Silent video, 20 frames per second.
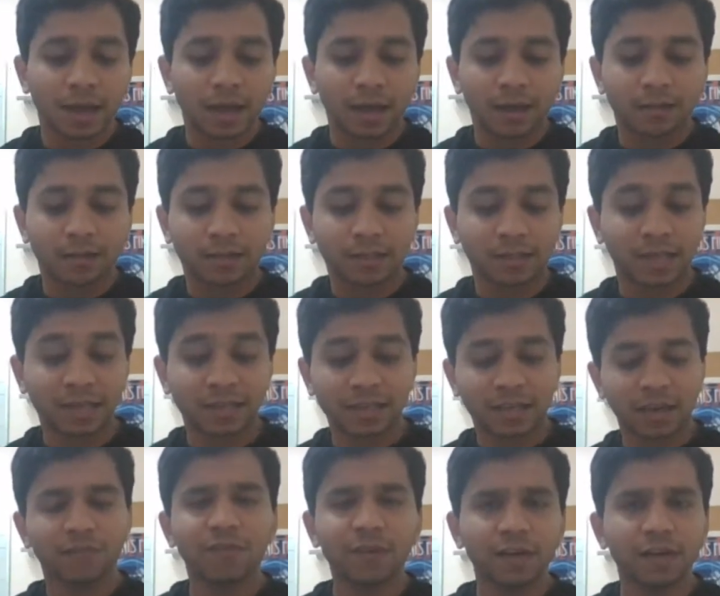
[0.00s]
uh,
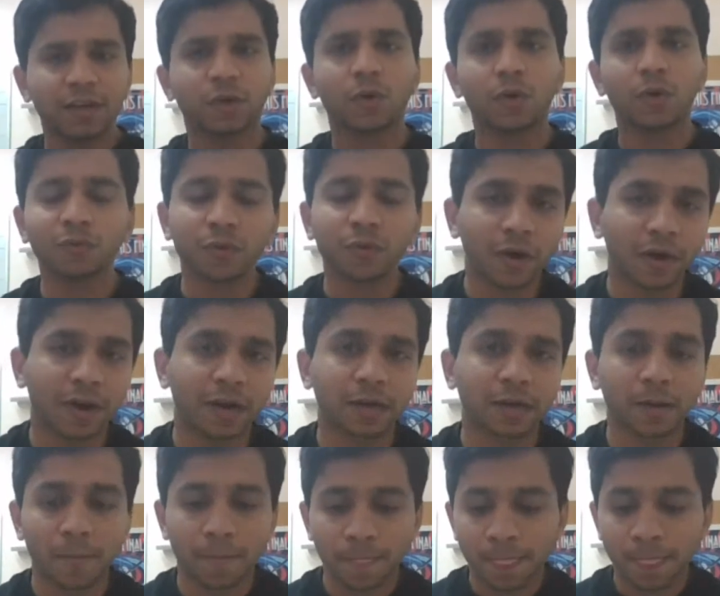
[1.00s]
then definitely go for
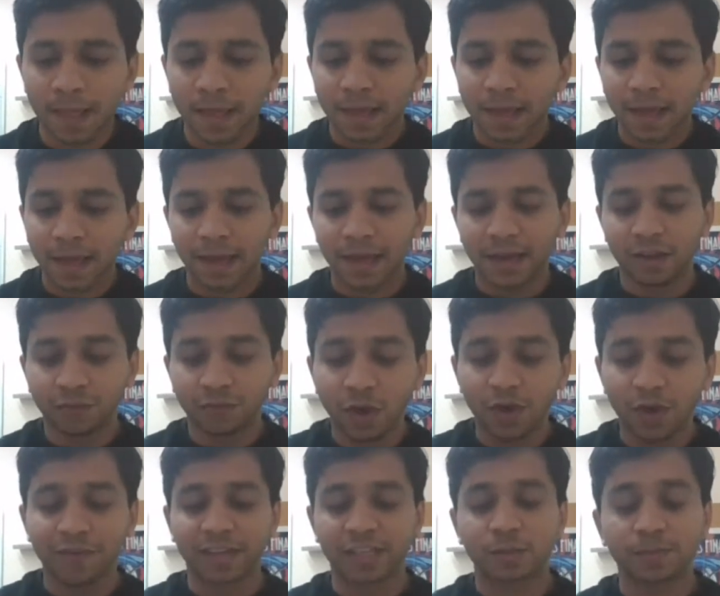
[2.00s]
it. And if
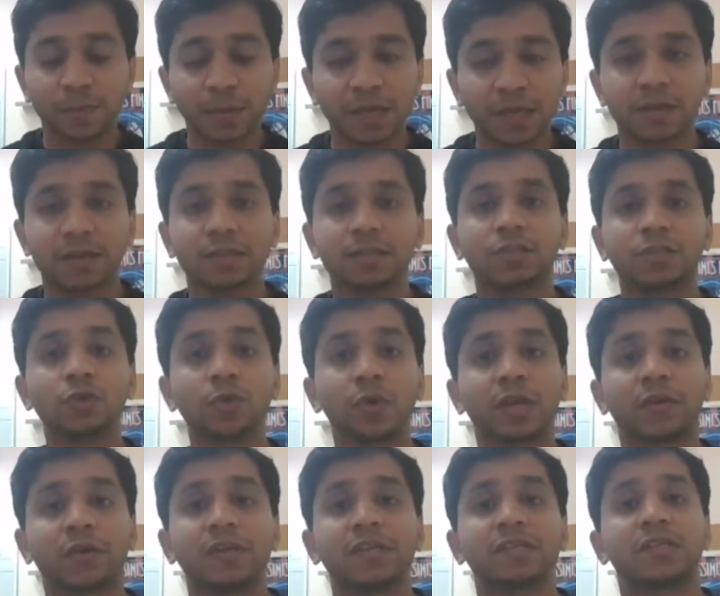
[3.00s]
you have experience
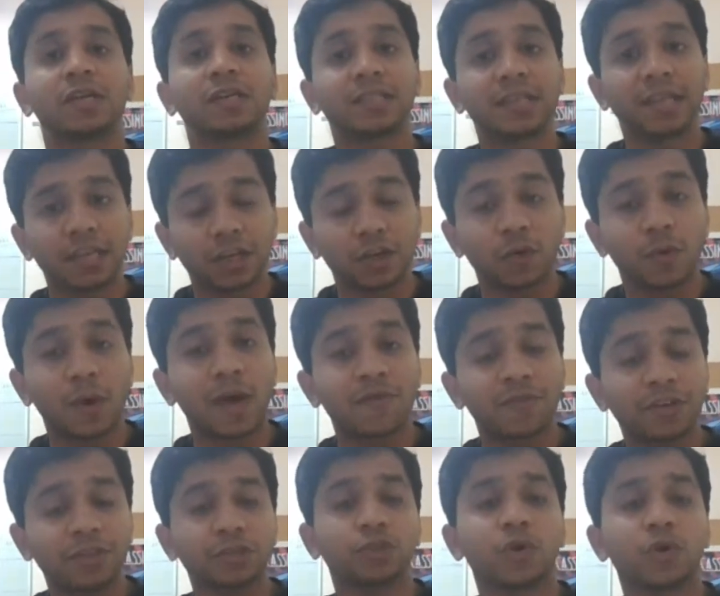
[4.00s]
doing research and you
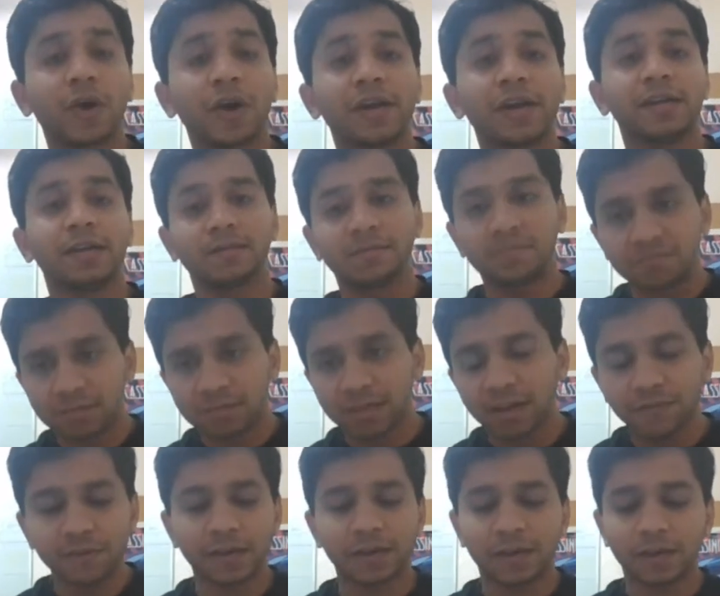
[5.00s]
have enjoyed it,
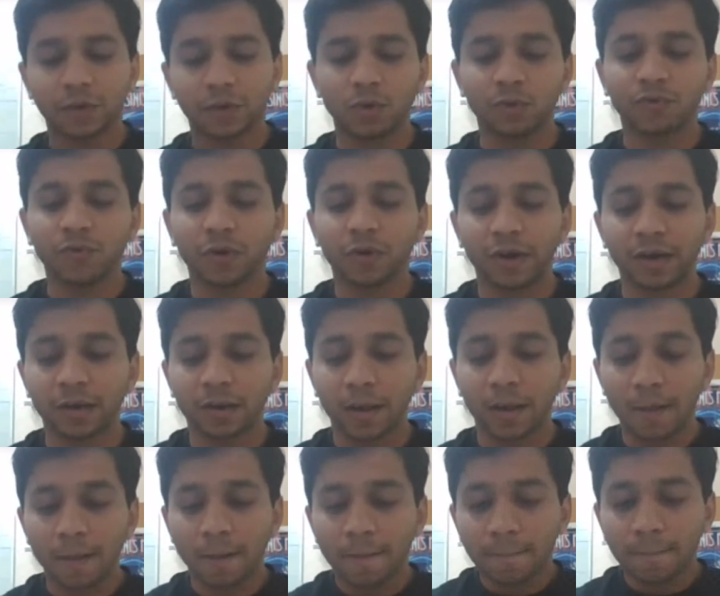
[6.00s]
definitely go for it.
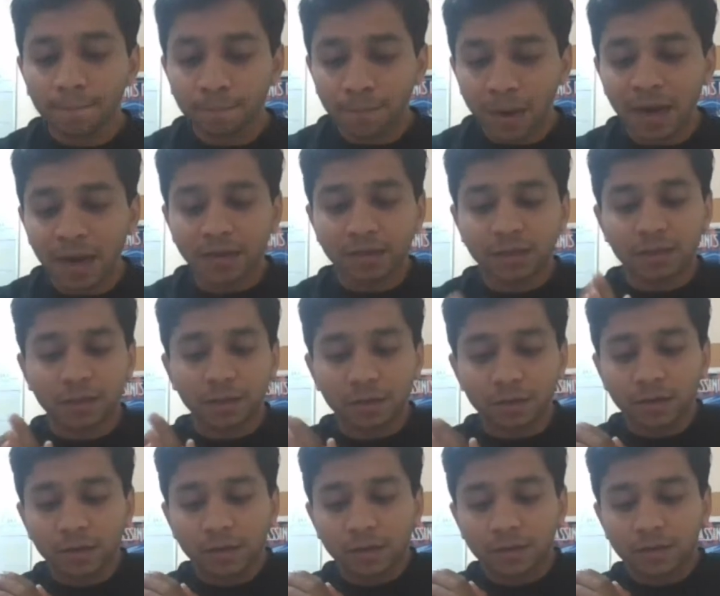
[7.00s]
But
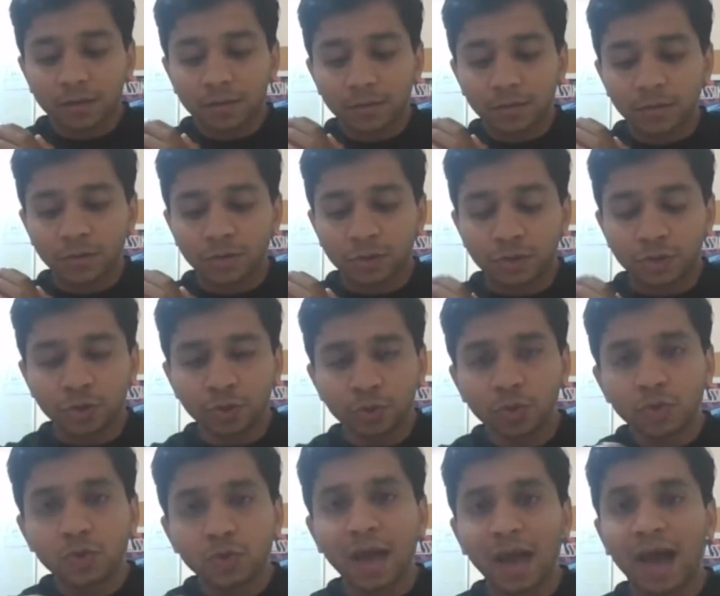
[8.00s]

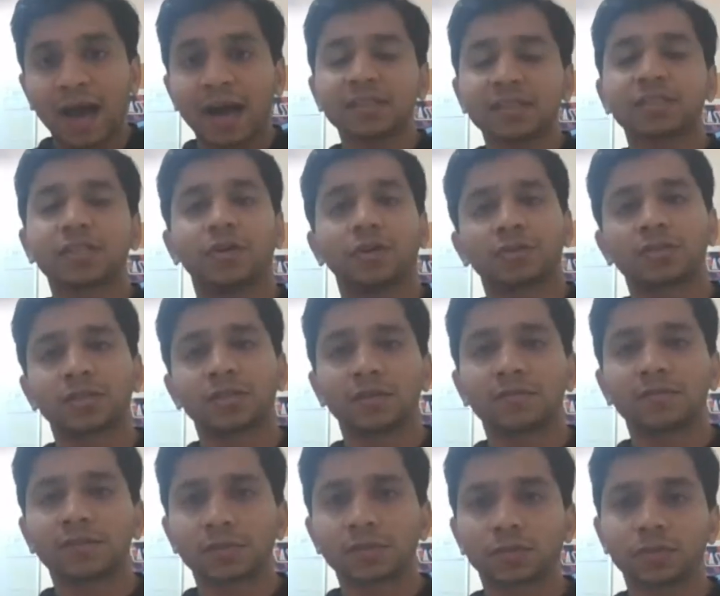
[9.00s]
do ask
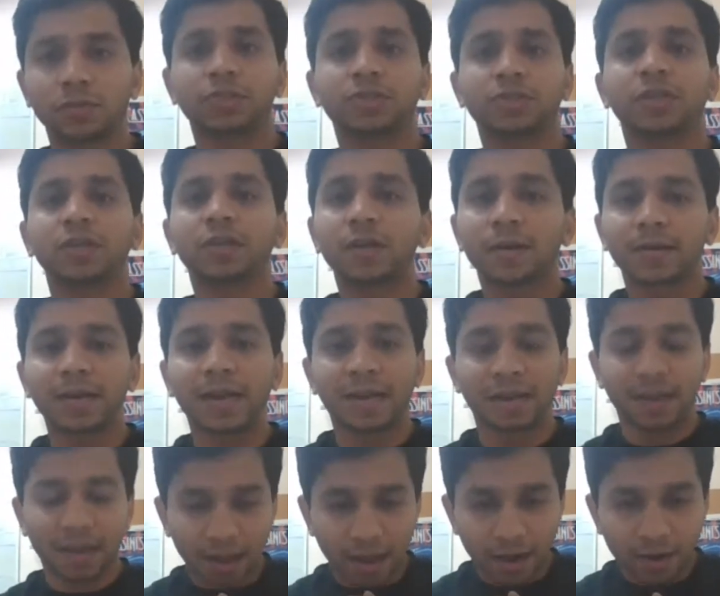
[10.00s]
yourself this question:
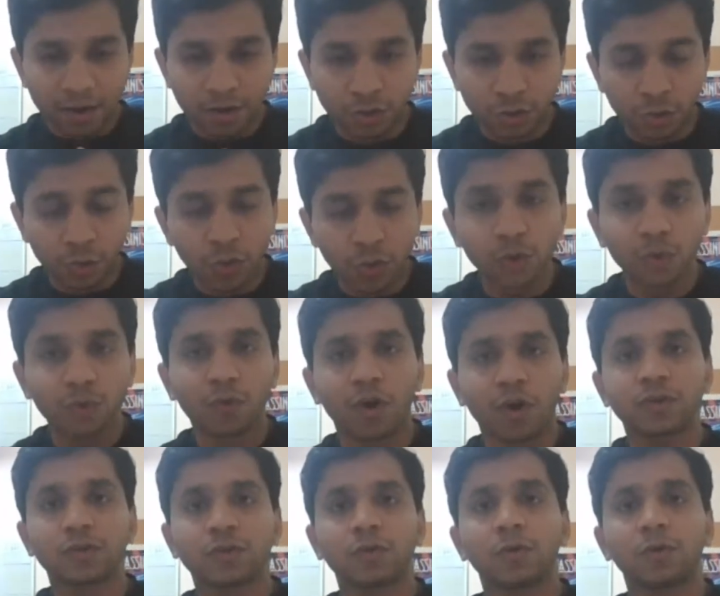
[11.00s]
that do you
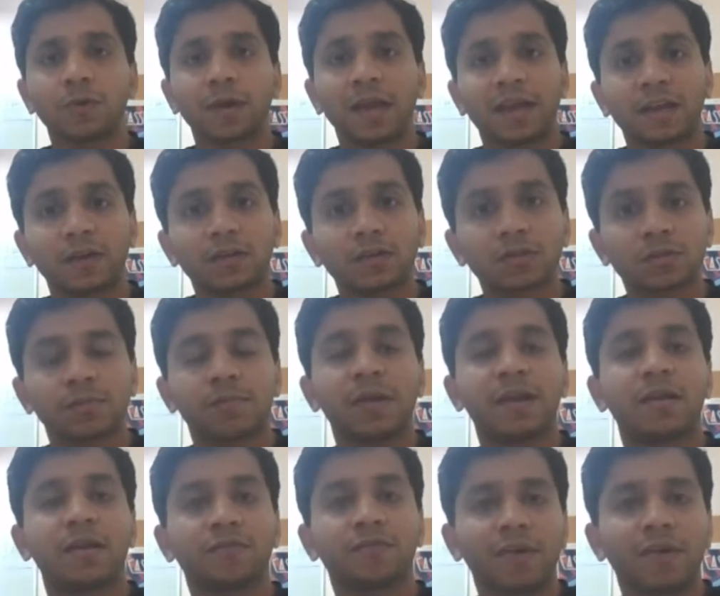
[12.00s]
want to like you know
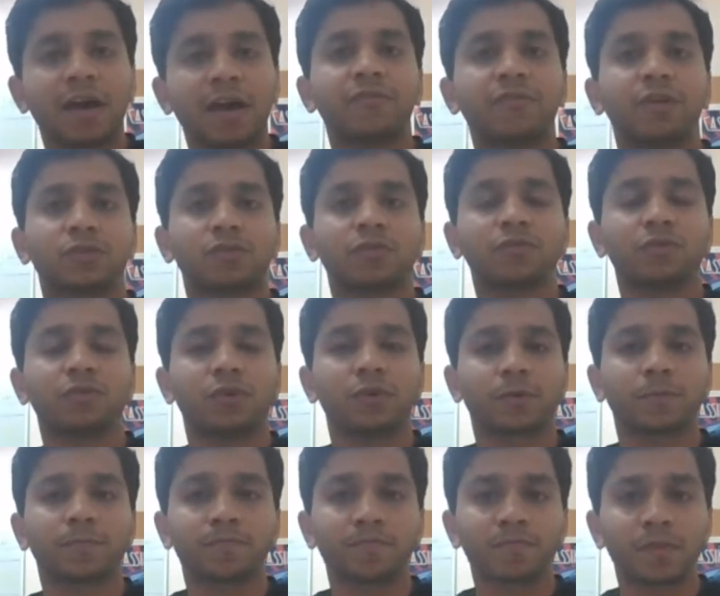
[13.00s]
spend five years of
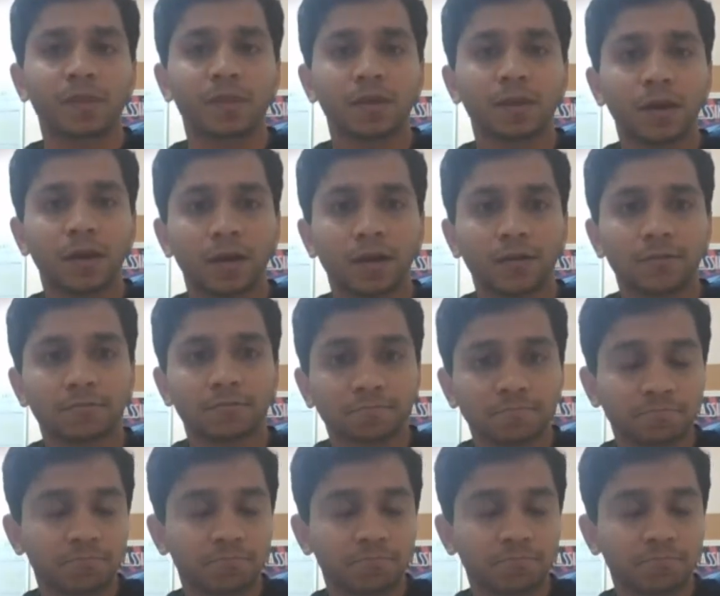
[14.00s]
your uh,